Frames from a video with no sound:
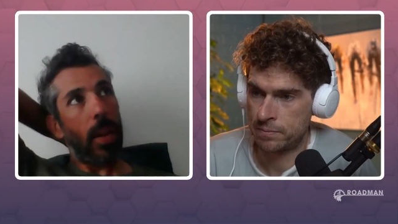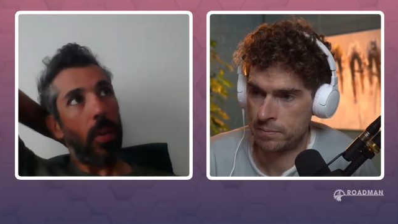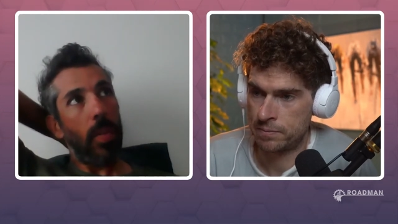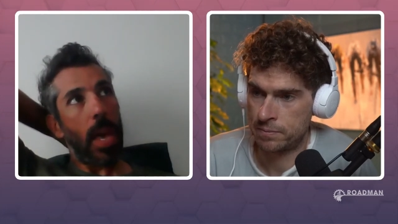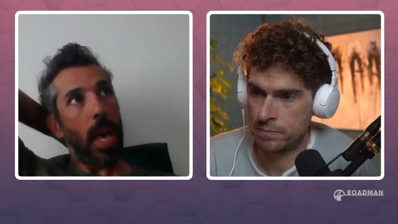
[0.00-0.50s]
Speaker 1: I
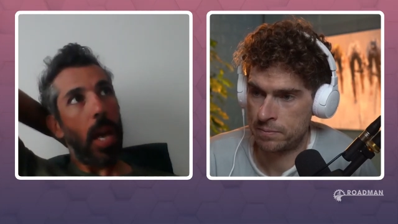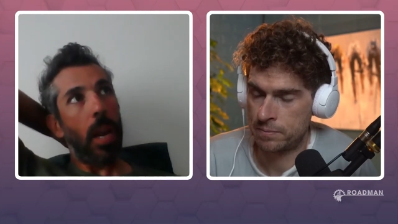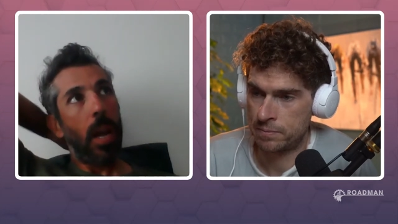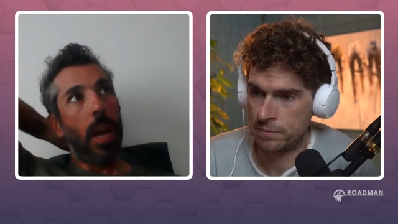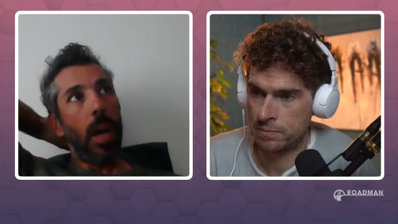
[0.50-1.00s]
know
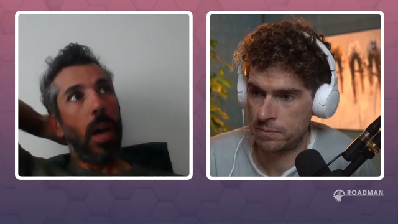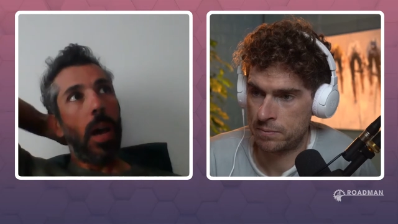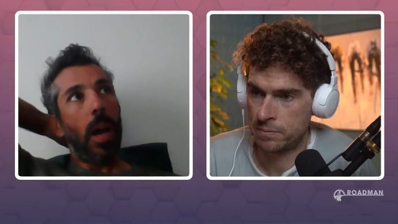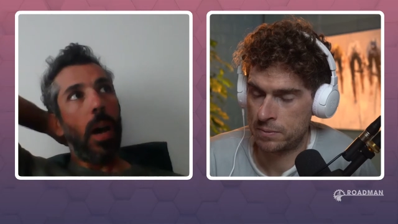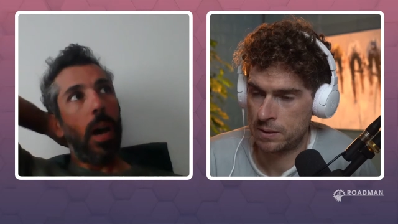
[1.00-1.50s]
that
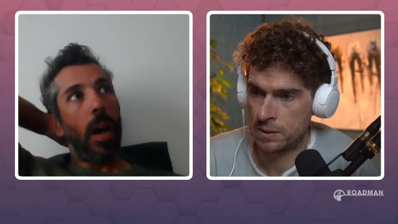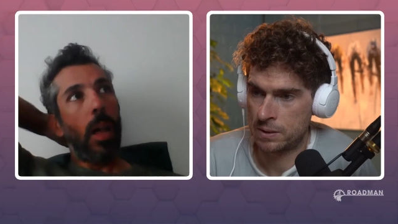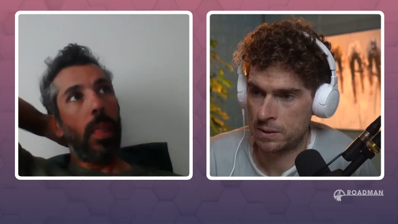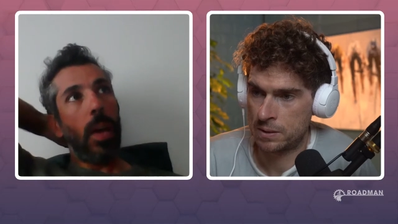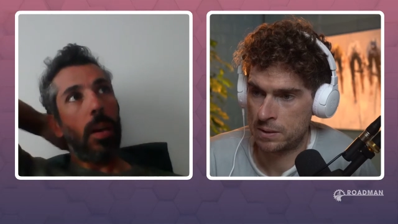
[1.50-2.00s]
uh,
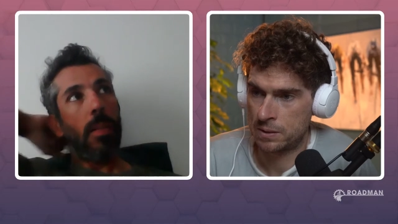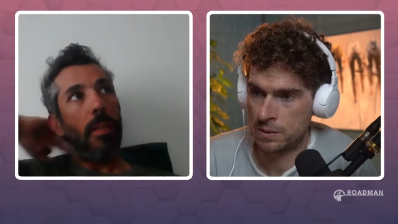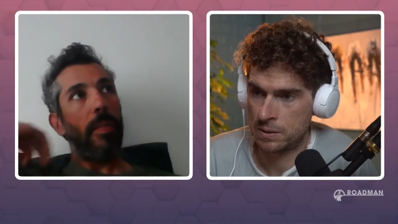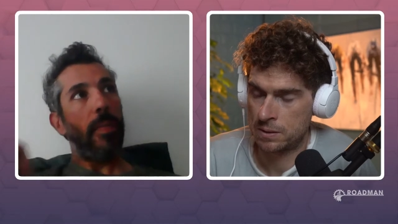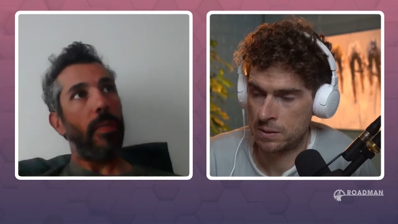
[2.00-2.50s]
a lot
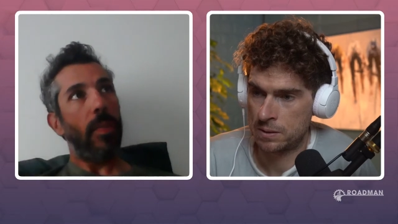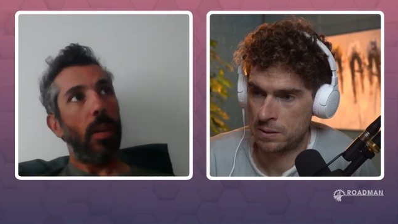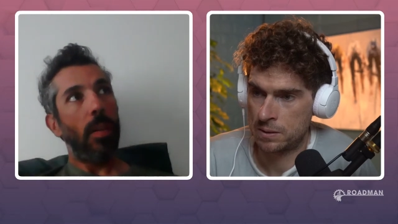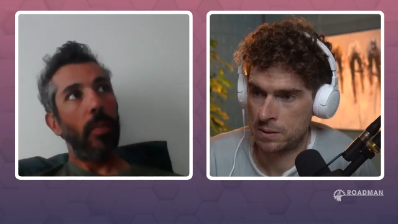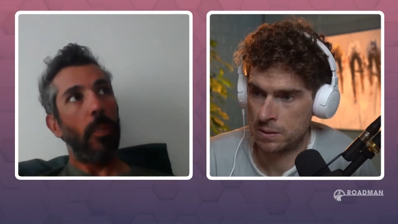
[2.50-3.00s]
of
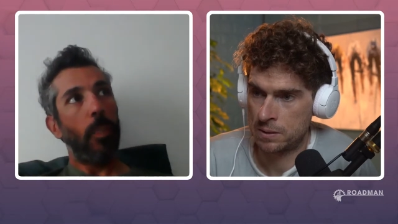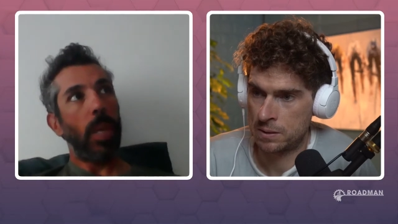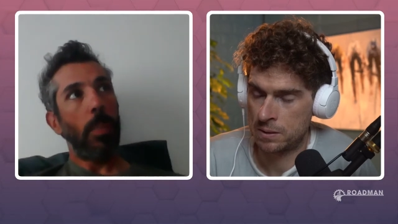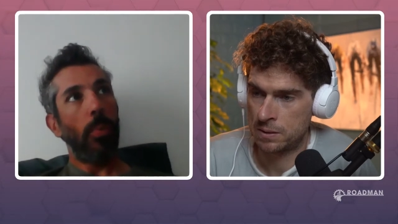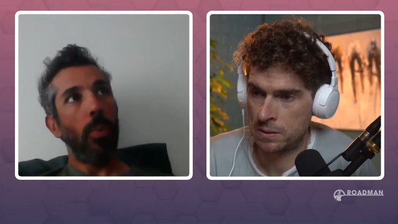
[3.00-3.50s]
of
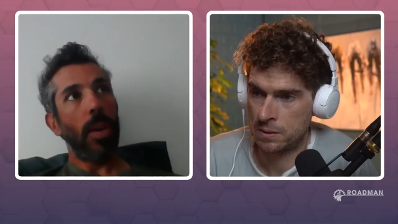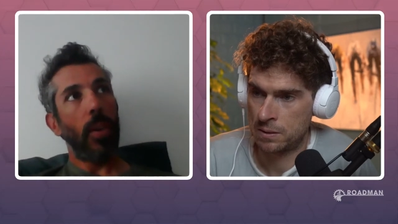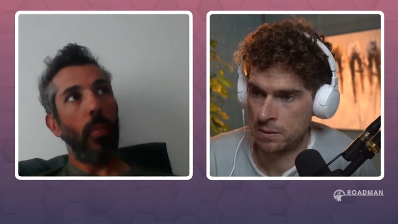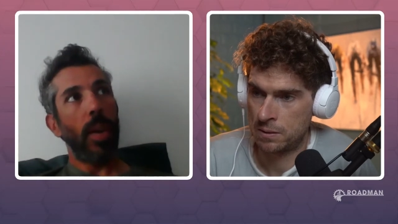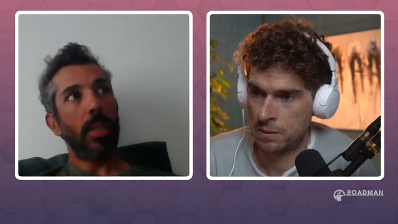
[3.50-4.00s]
people
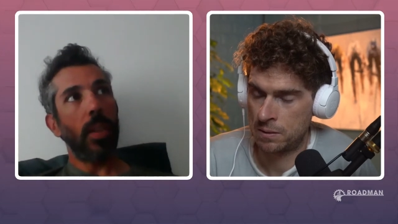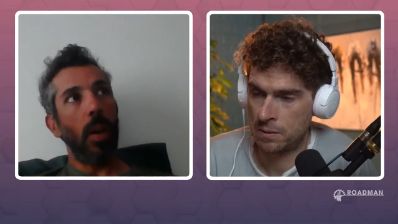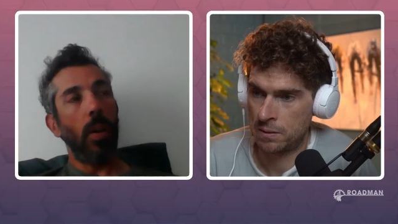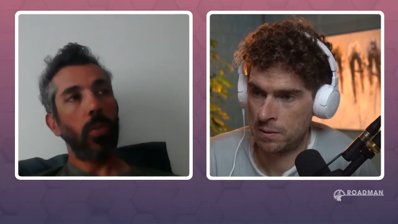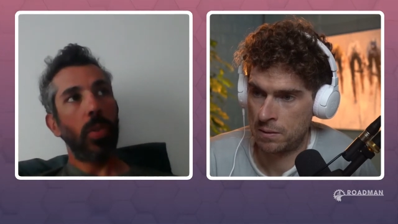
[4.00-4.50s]
that race
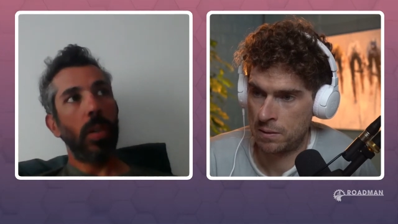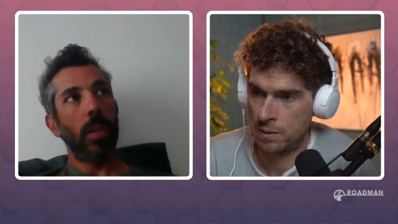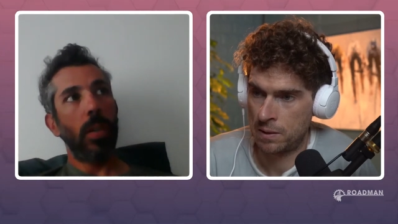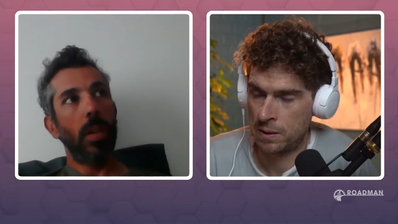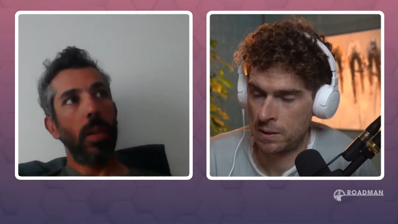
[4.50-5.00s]
ultra